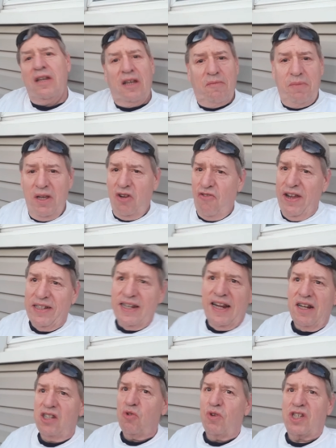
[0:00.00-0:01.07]
Be a great day
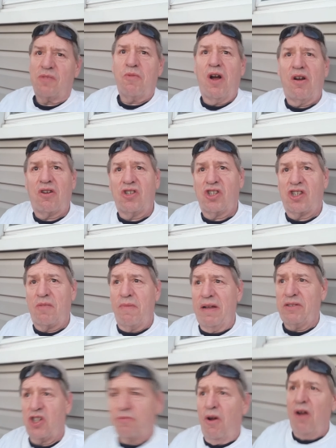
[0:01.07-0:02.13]
to do it tomorrow because
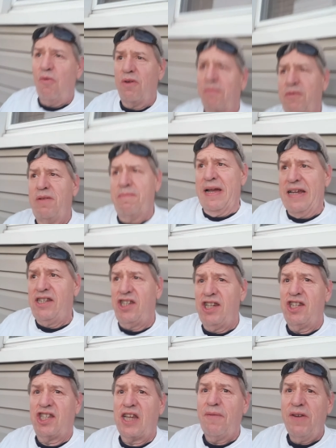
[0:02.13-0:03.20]
tom- tomorrow we may
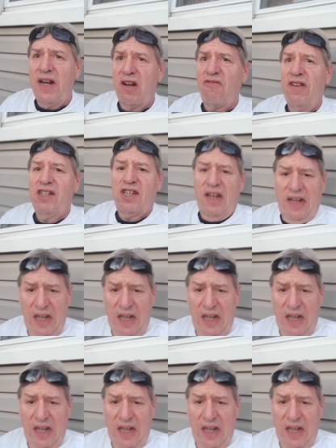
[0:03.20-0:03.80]
see seventy degrees here,